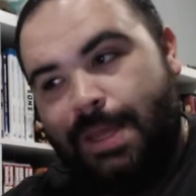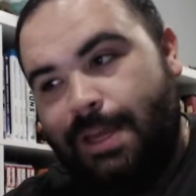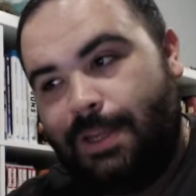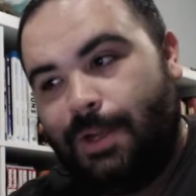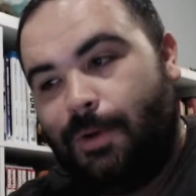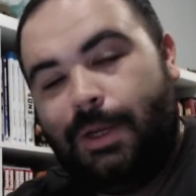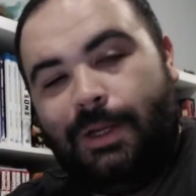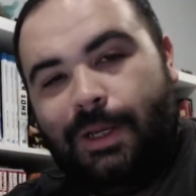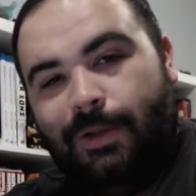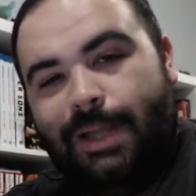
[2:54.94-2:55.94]
you know,
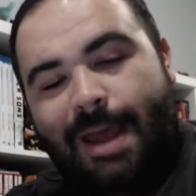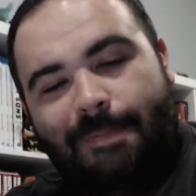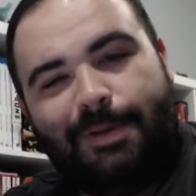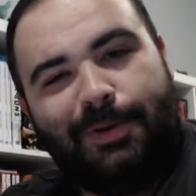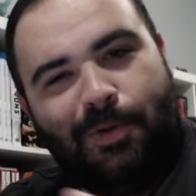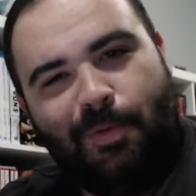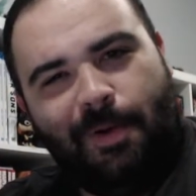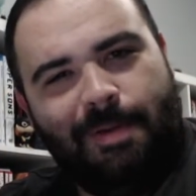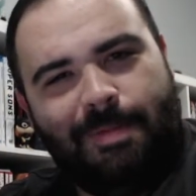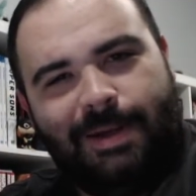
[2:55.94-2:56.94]
it'll happen. Don't
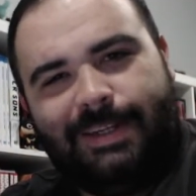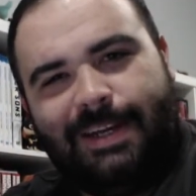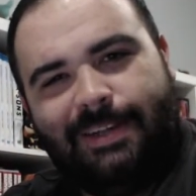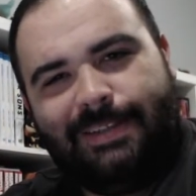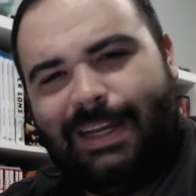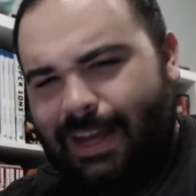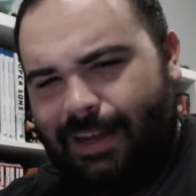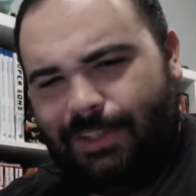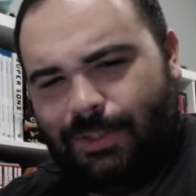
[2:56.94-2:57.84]
worry about it, guys. I got you.